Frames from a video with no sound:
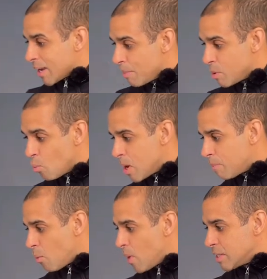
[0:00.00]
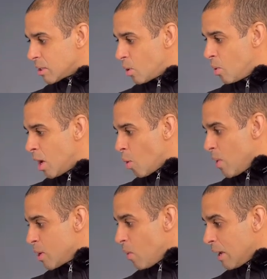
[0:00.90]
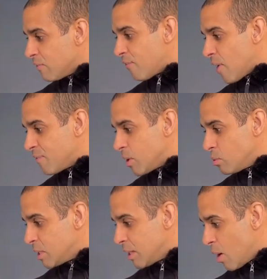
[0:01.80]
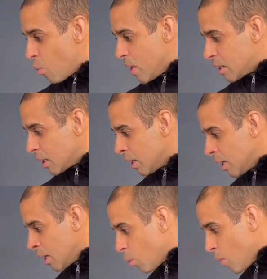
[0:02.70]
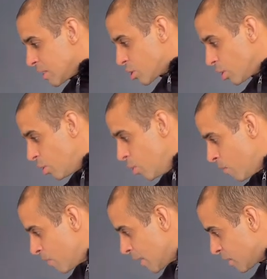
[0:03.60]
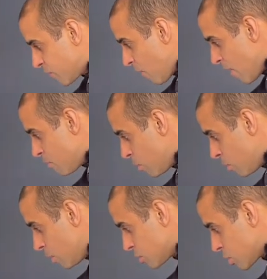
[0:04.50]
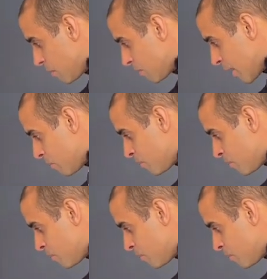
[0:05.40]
coming week by week. So week one, five deals in there. Week week two, there's five more on top of it.